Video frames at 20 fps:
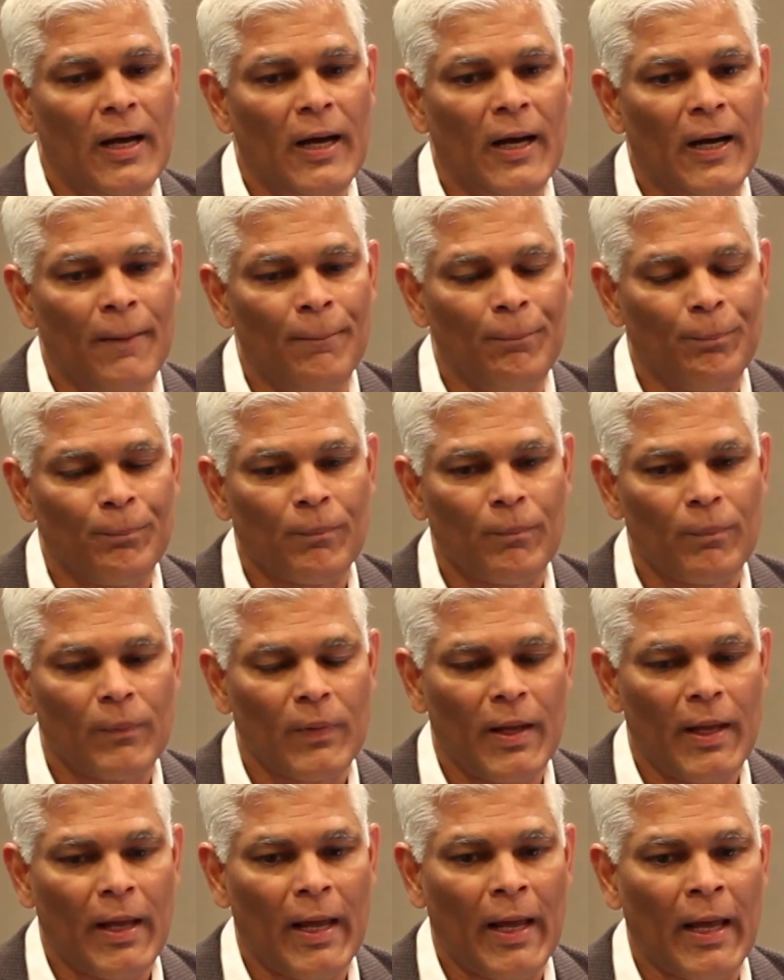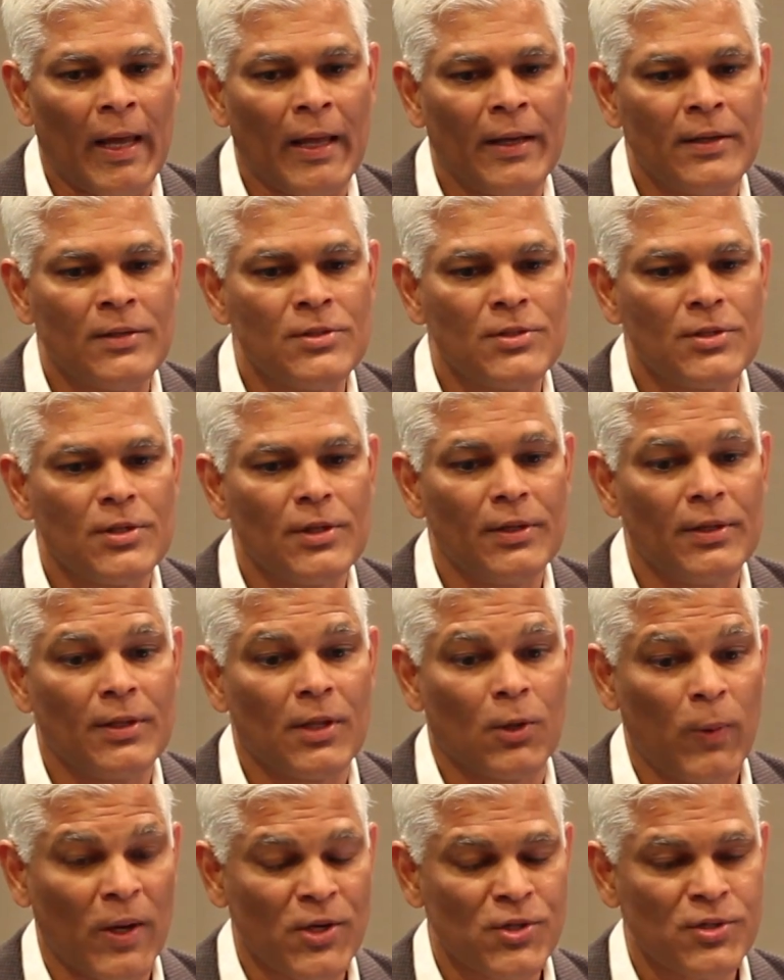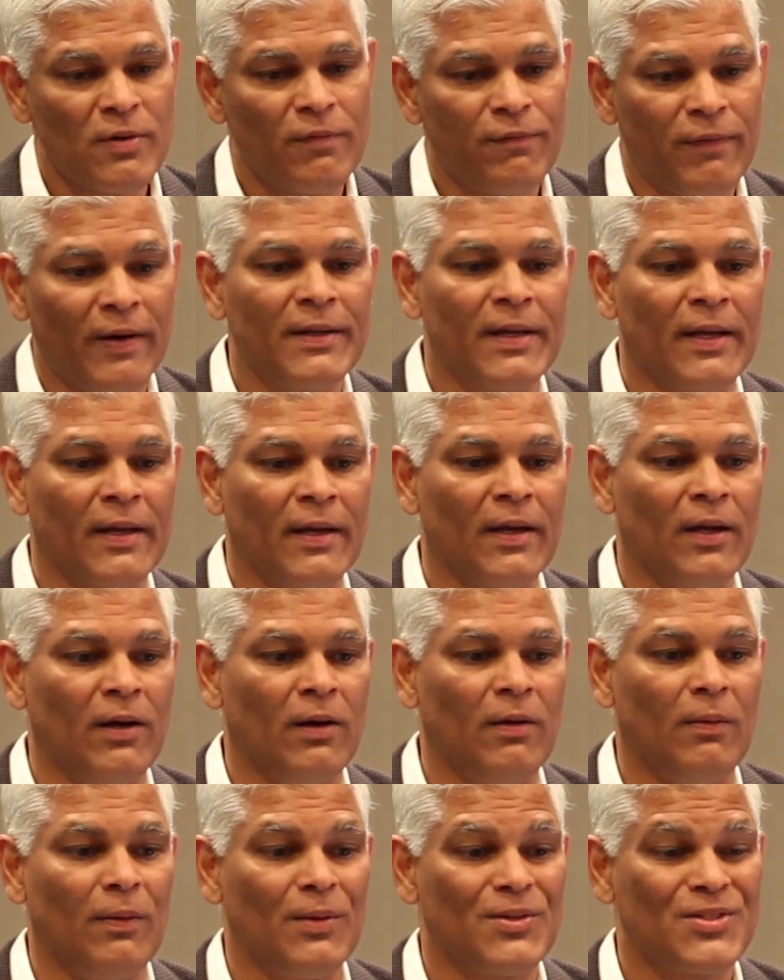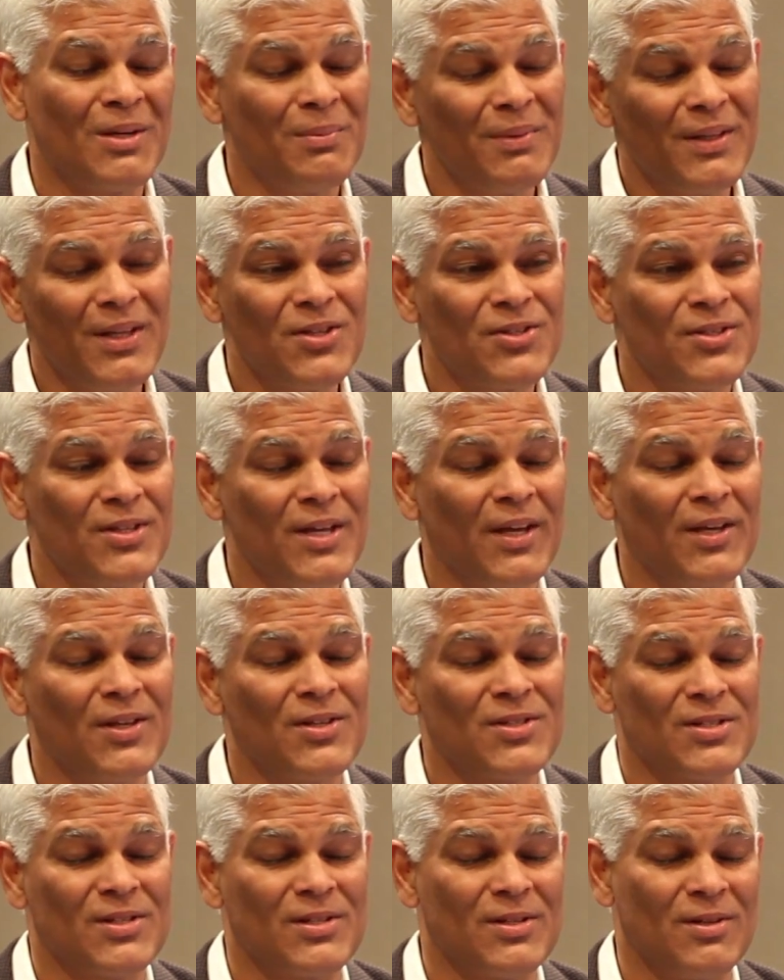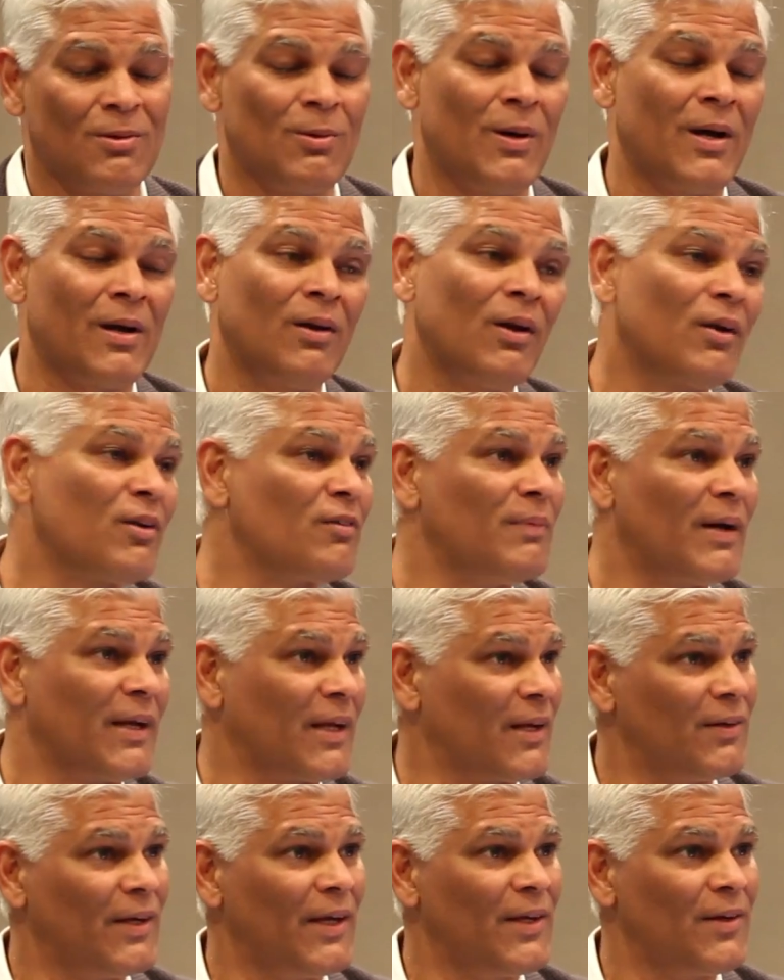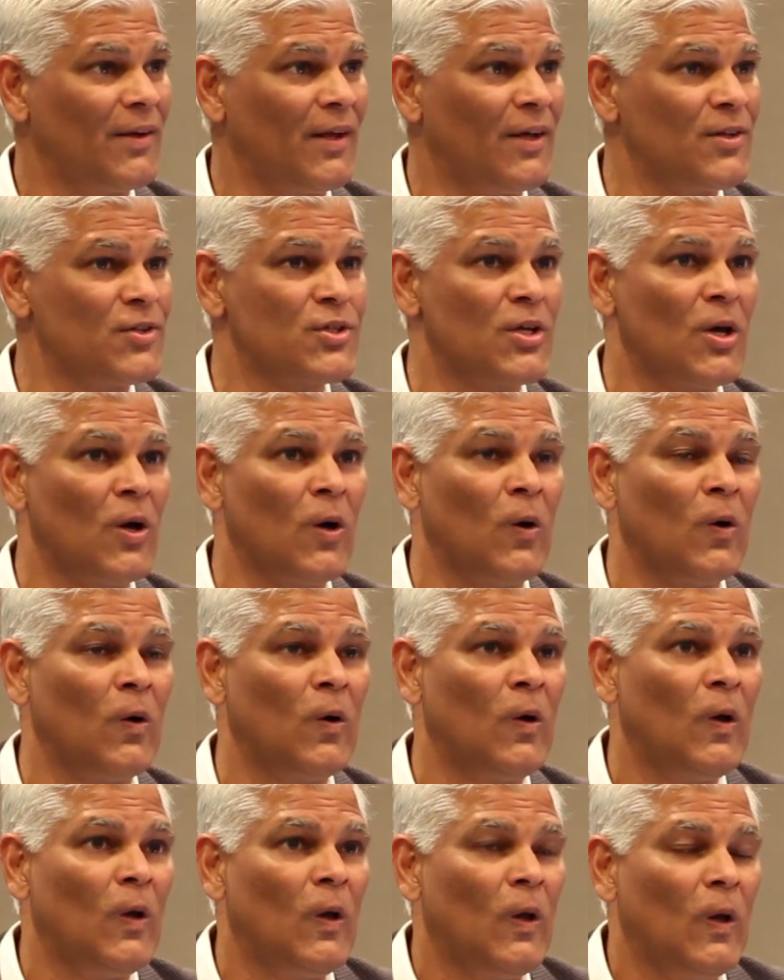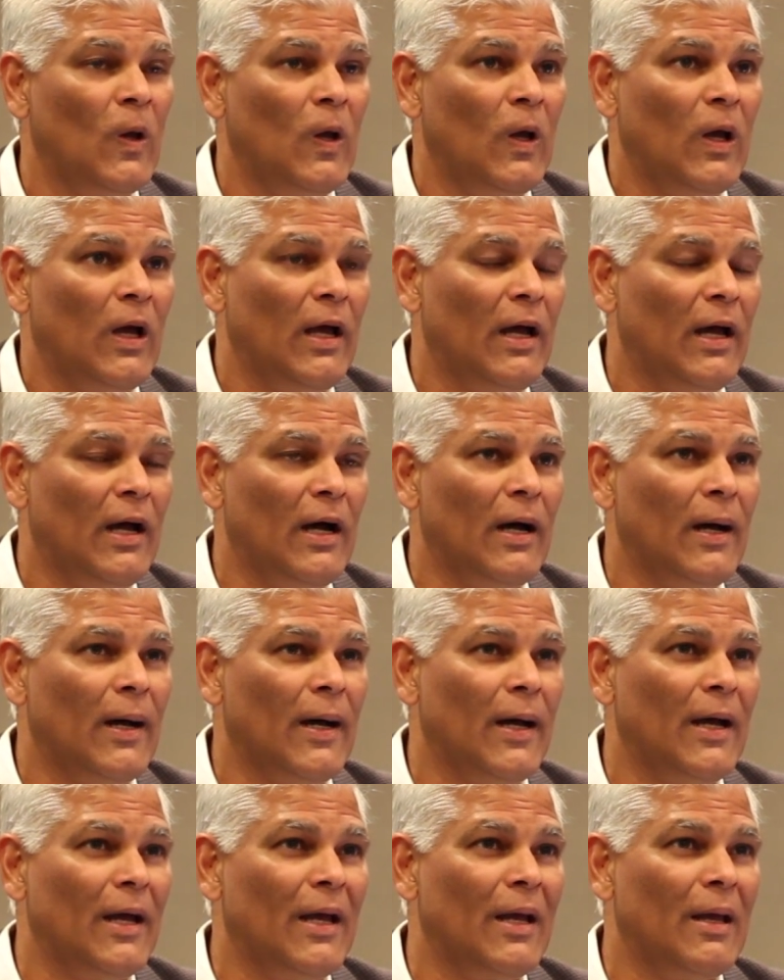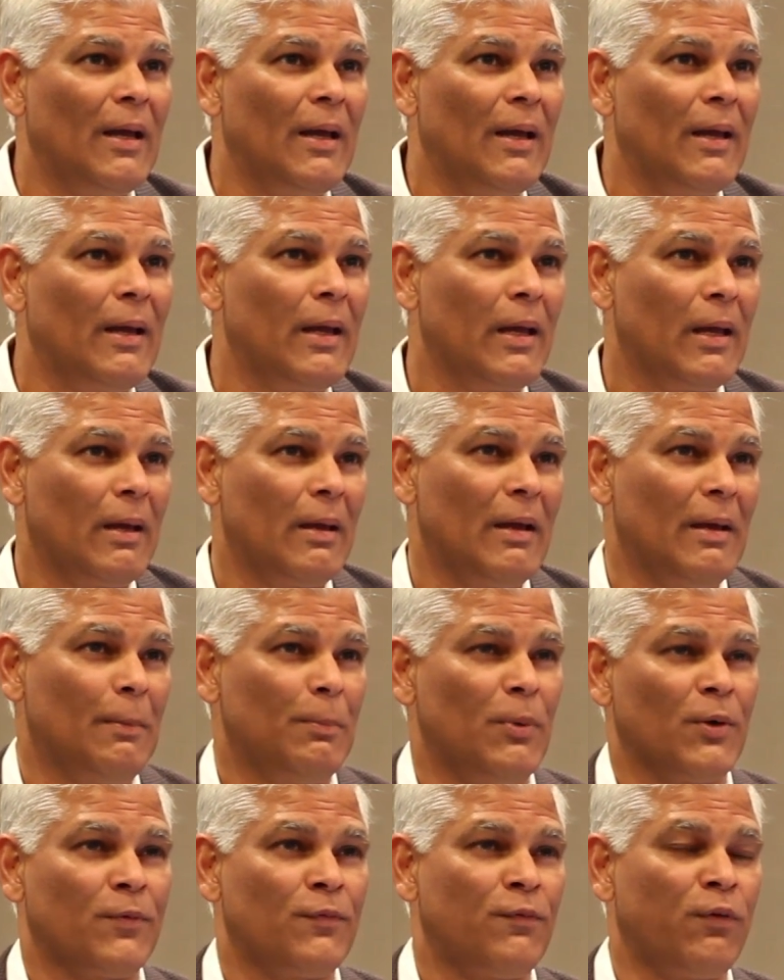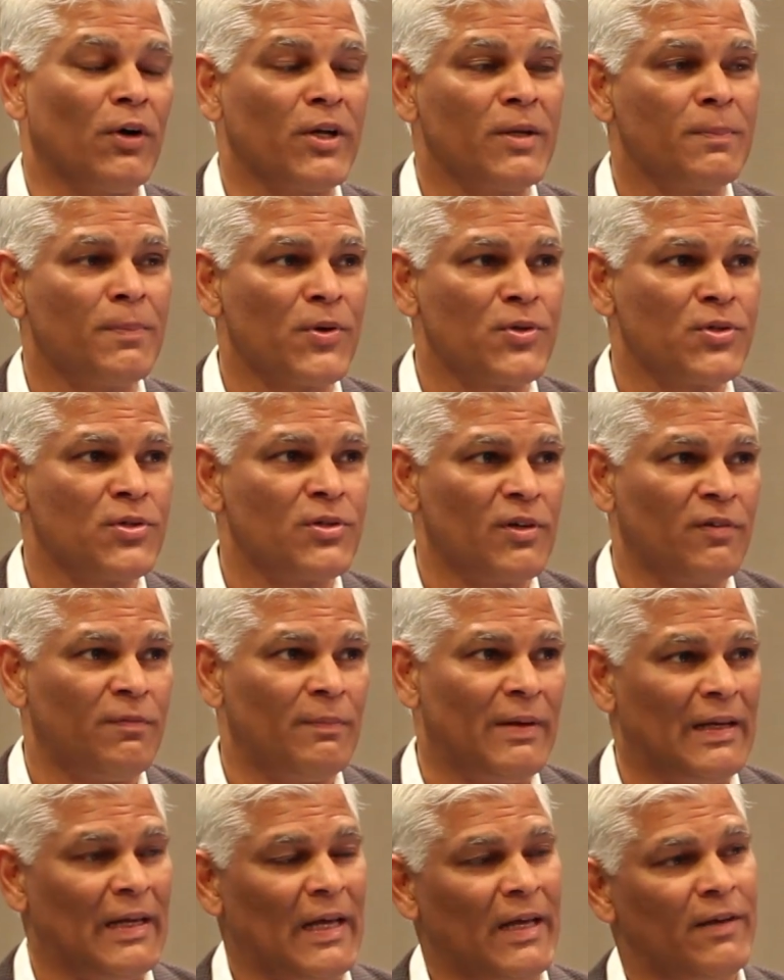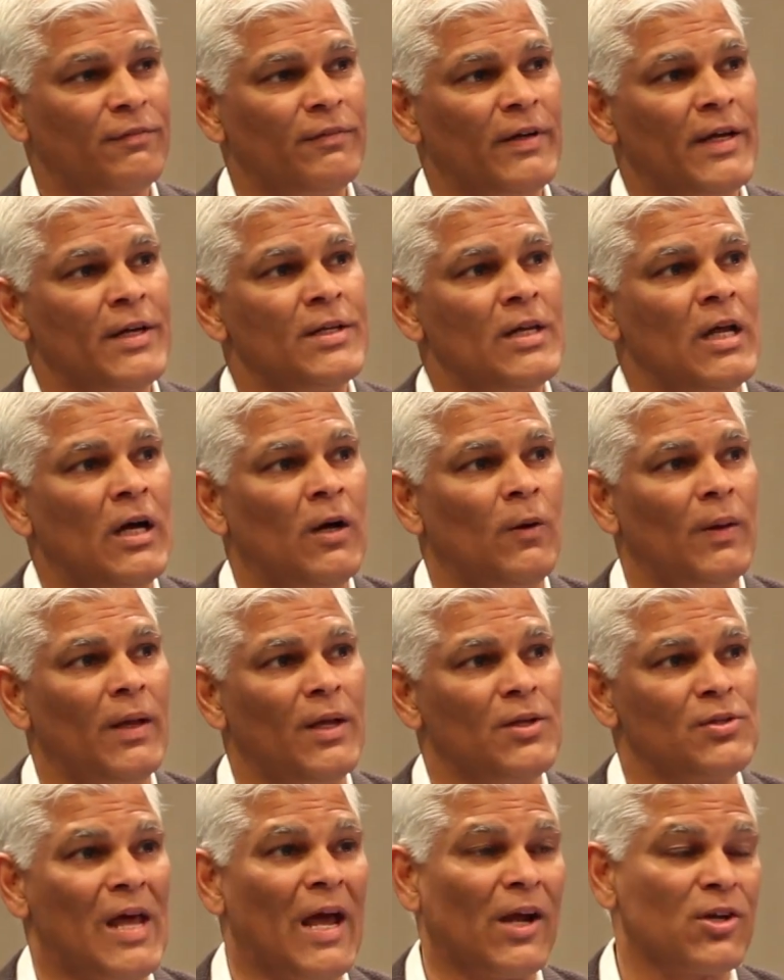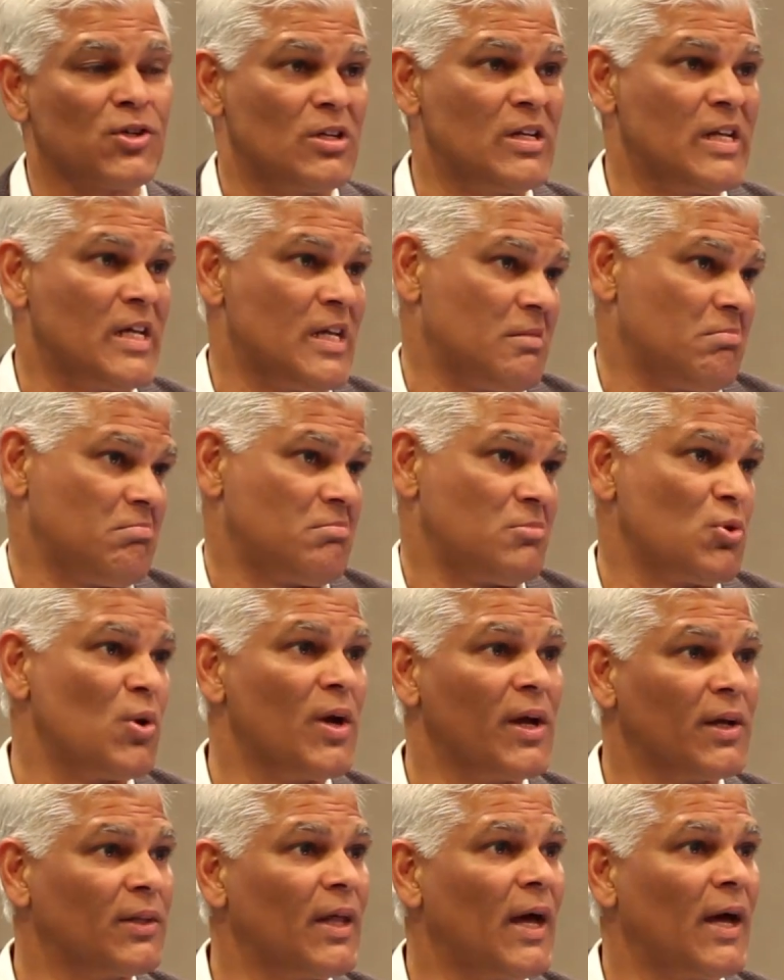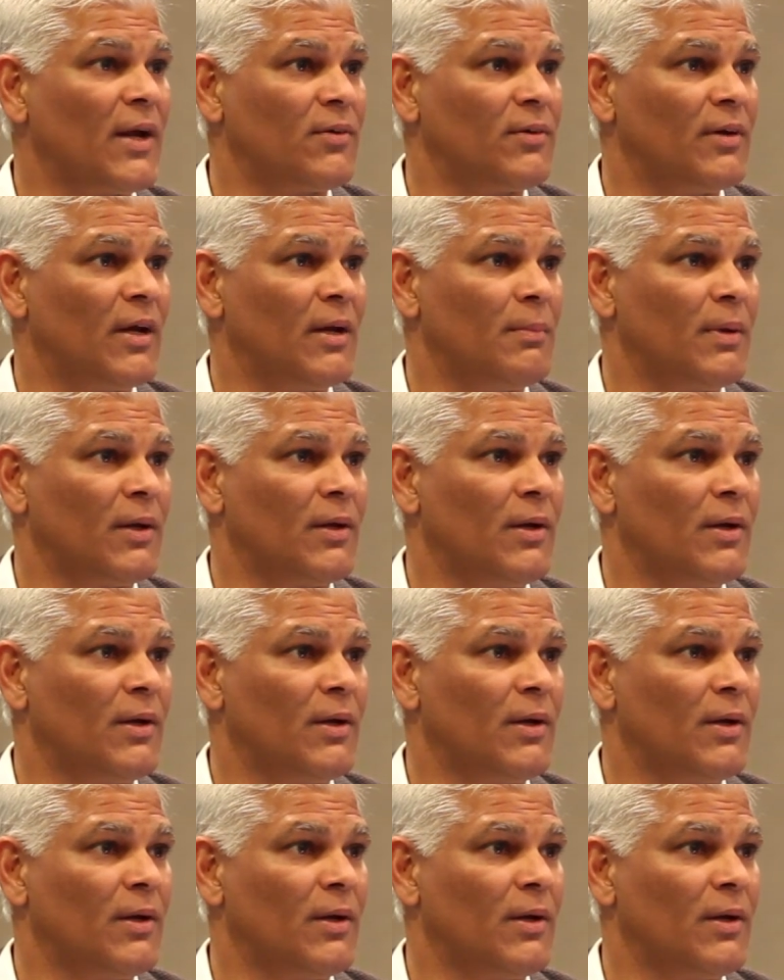And the question of funding, some of these things require a lot of money, right? And so about 40% of my life right now is actually doing that, right?